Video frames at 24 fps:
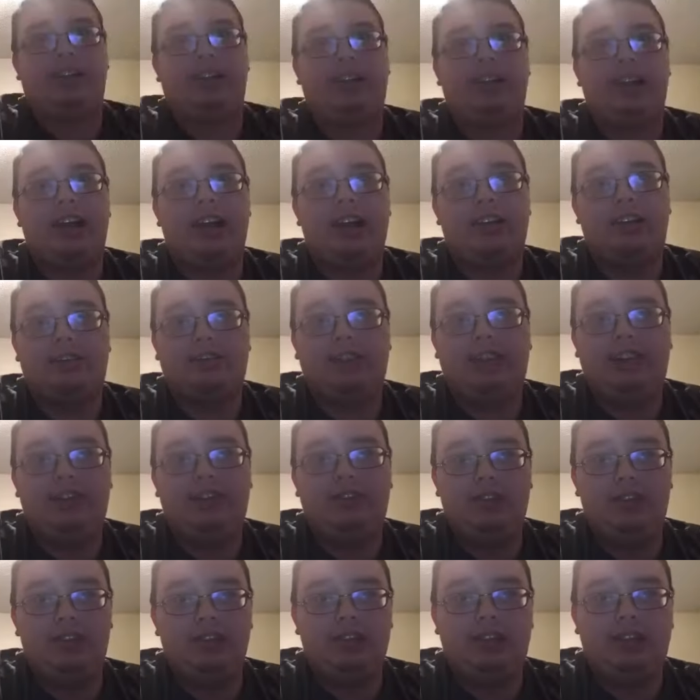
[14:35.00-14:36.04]
in how a
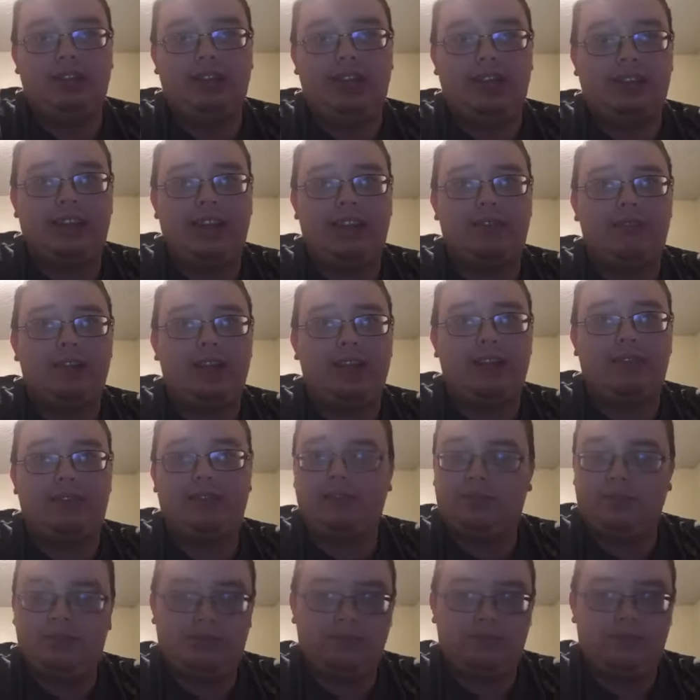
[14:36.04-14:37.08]
TV show like that would
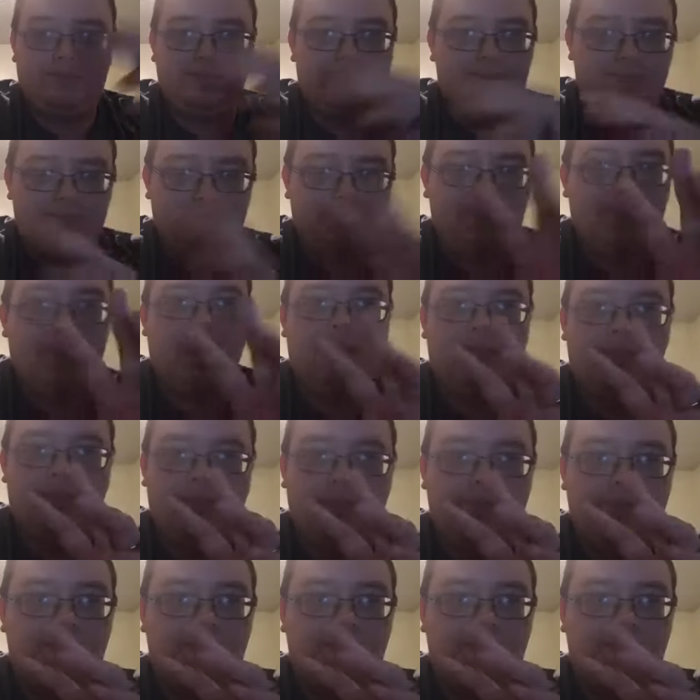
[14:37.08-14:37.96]
ever, you know,